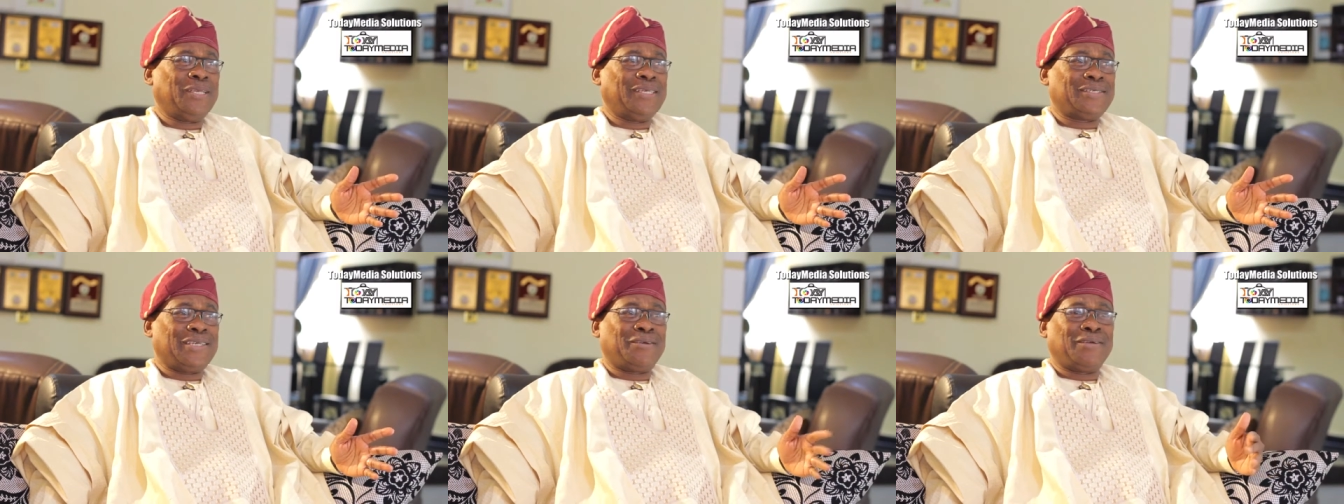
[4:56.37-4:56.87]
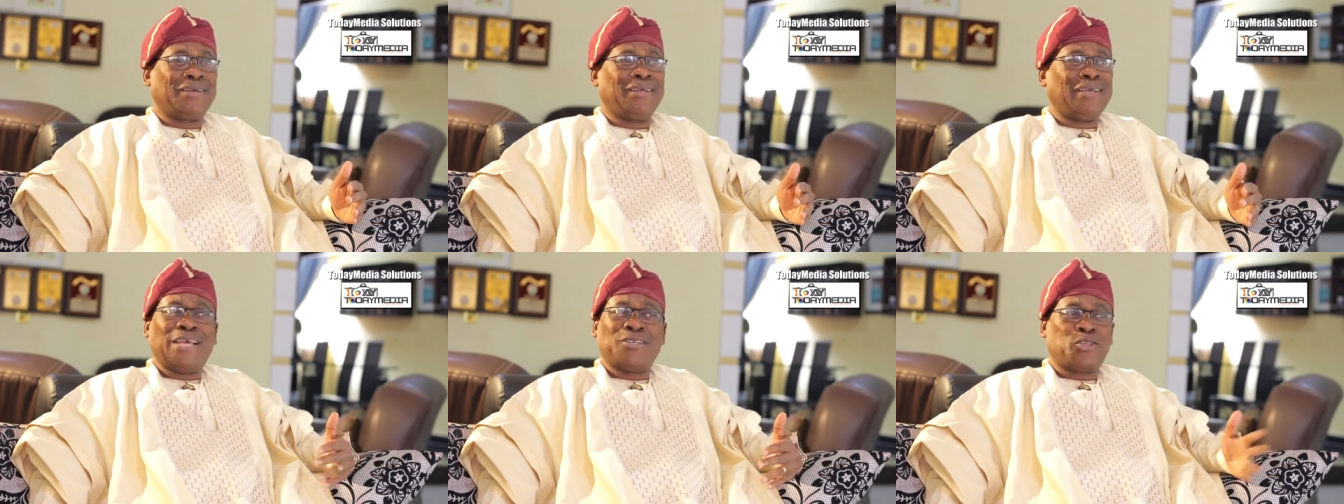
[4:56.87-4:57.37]
Secondly,
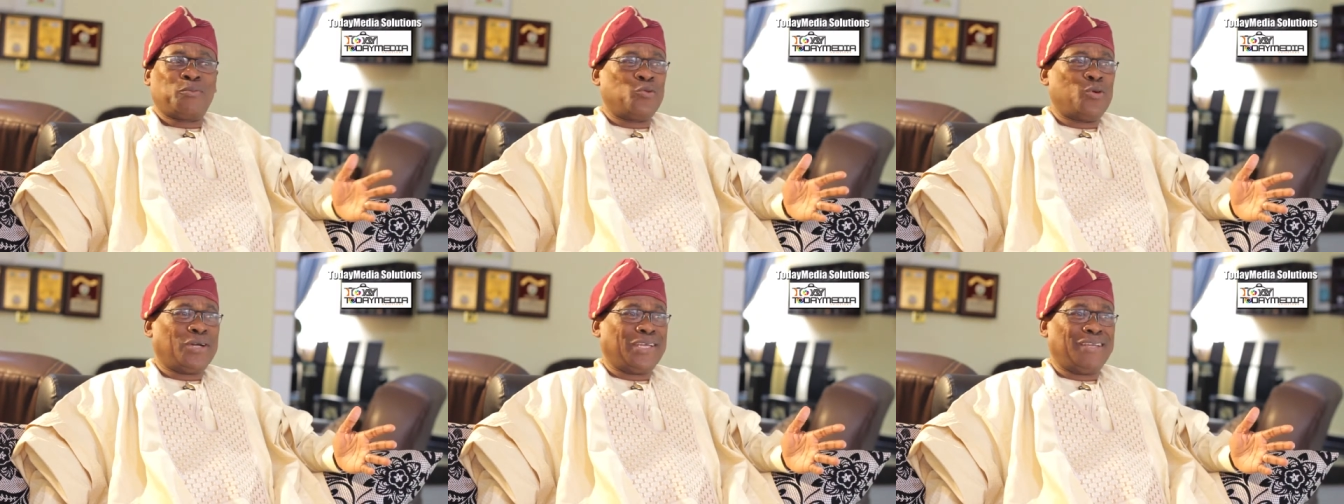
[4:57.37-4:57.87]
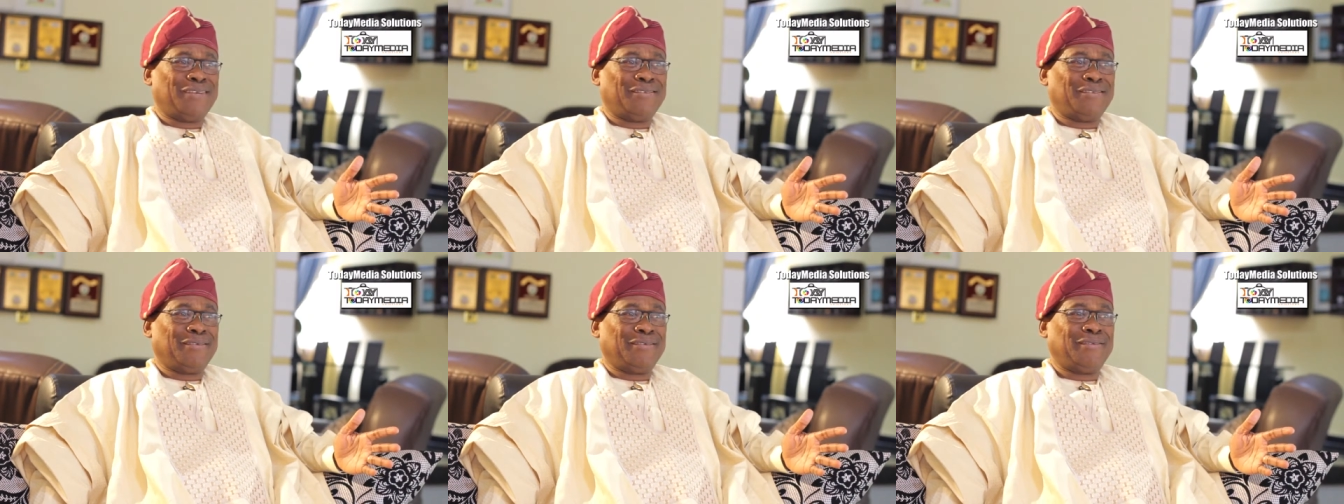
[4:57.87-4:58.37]
I stopped working.
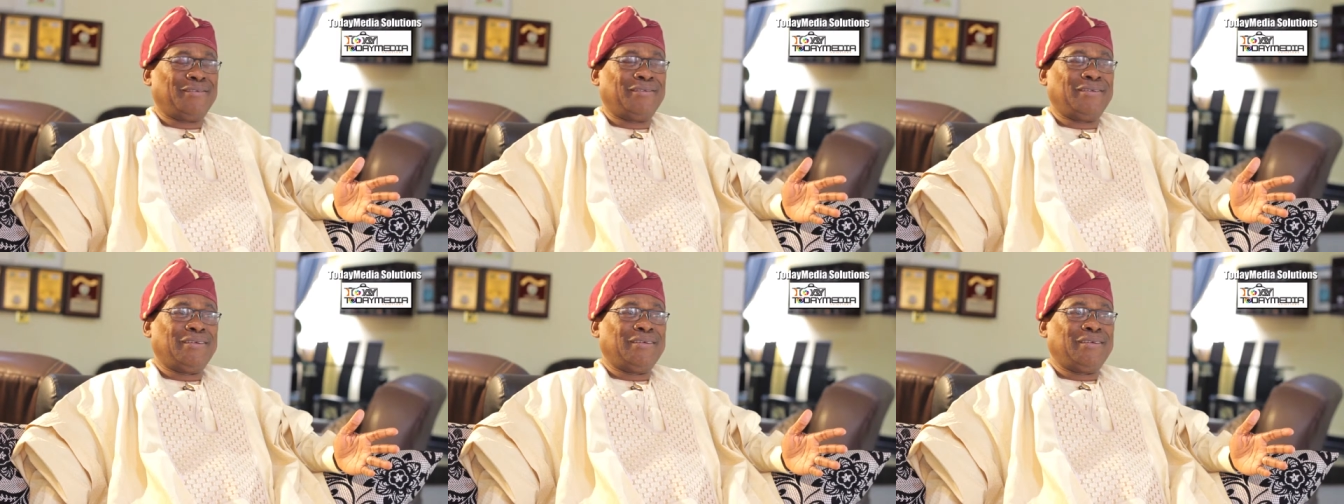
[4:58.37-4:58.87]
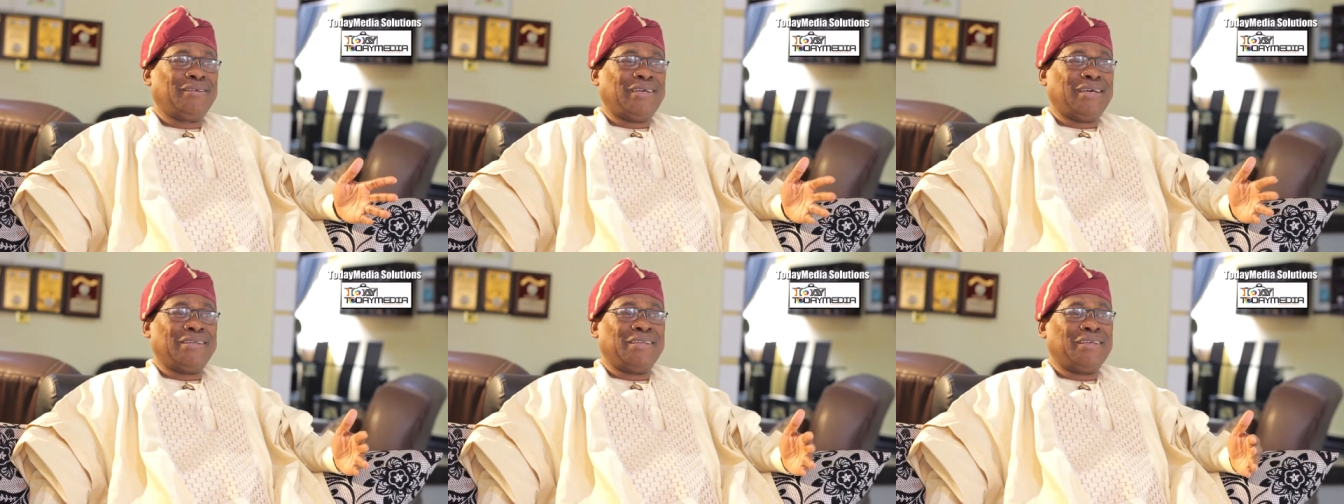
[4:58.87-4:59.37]

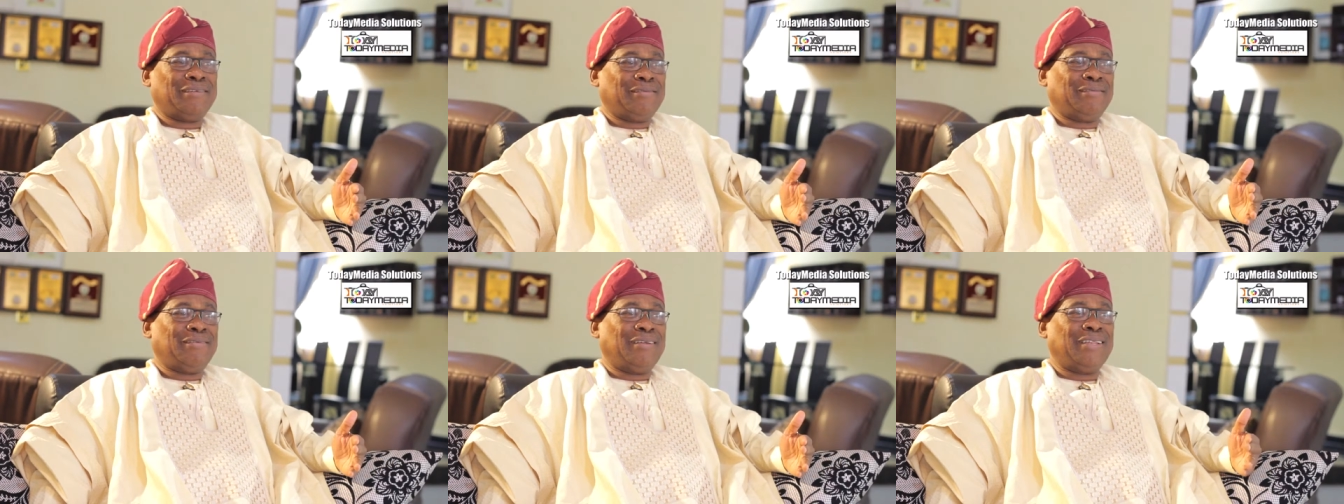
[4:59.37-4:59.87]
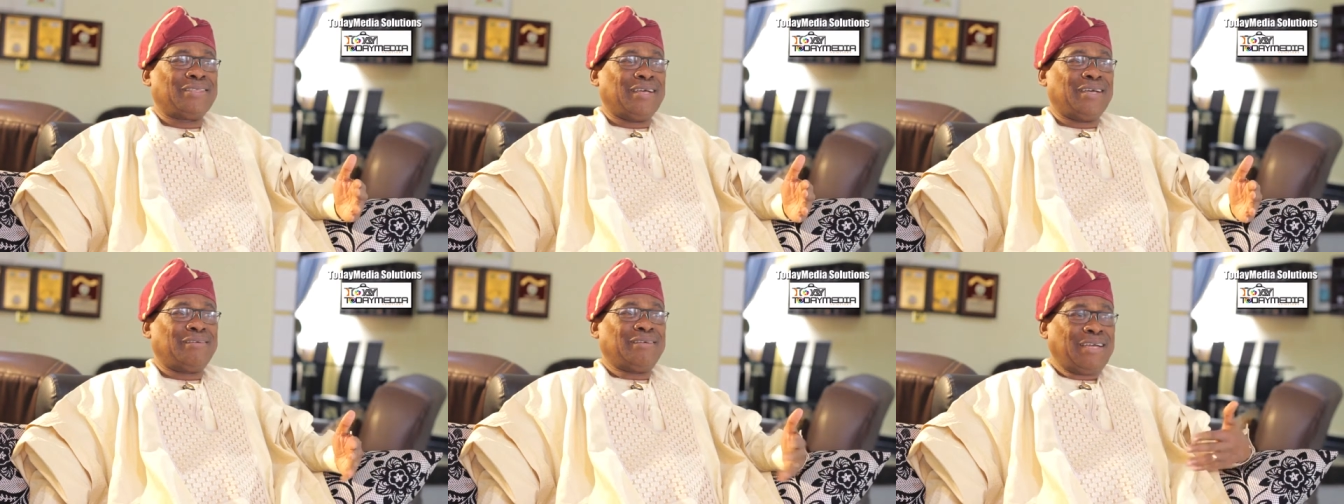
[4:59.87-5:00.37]
And then
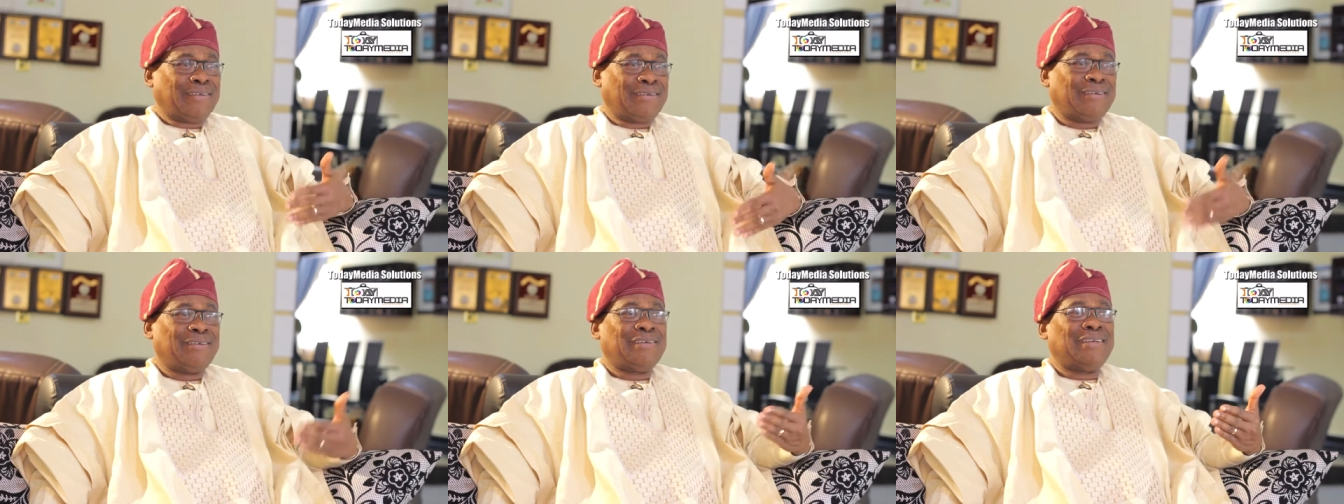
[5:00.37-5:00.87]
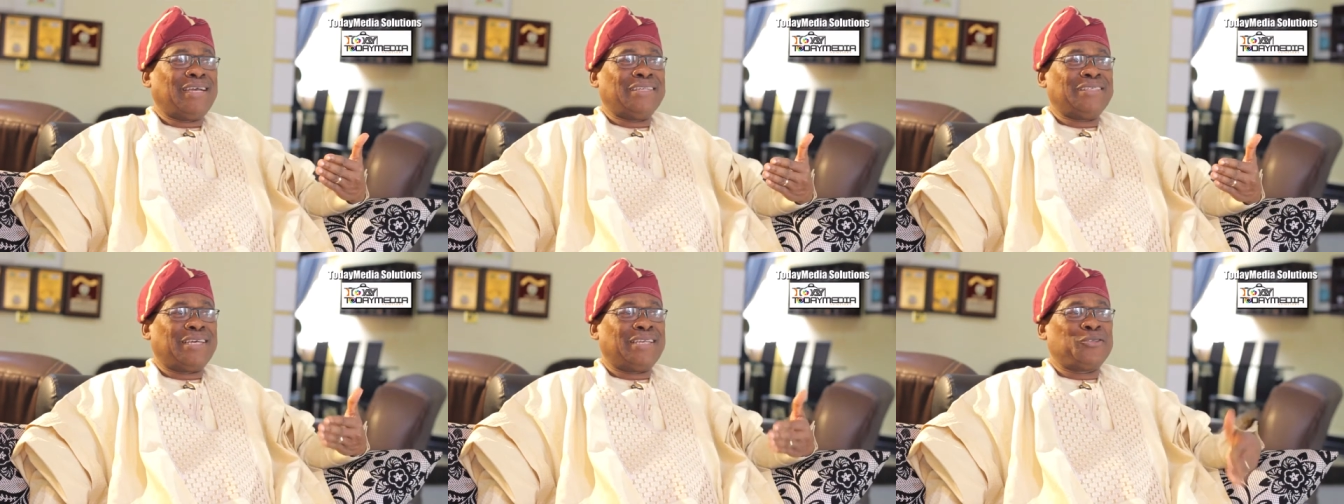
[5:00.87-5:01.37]
later, I
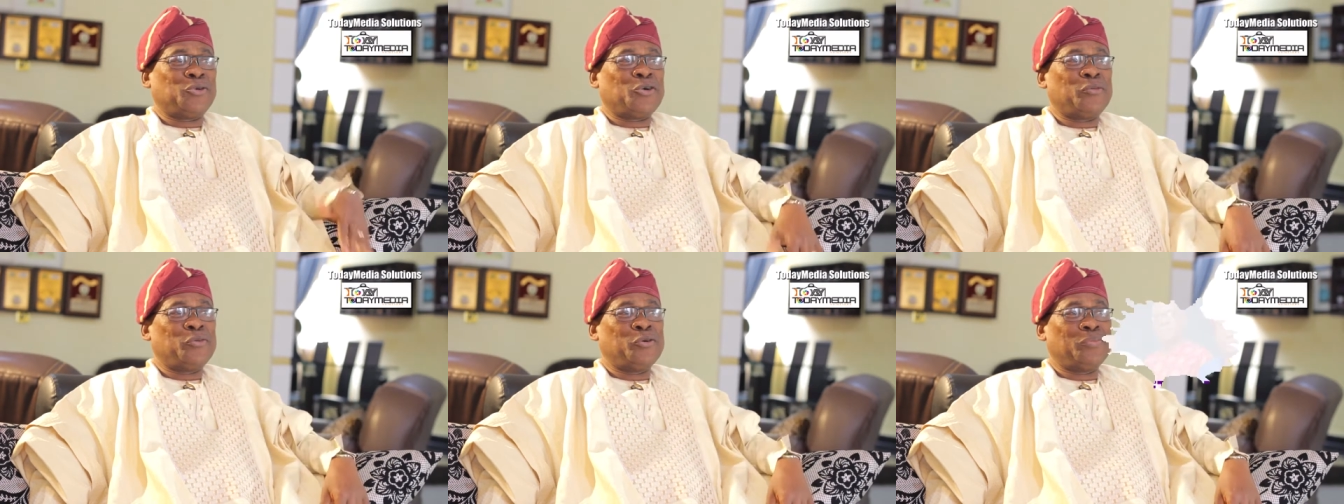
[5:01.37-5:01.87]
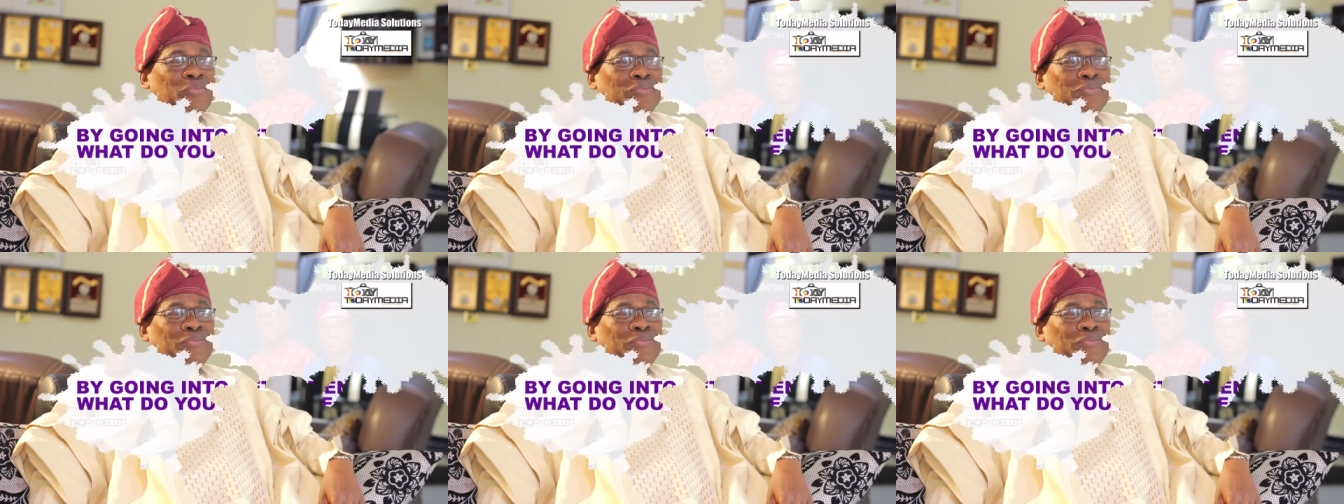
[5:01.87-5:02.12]
decided to come home.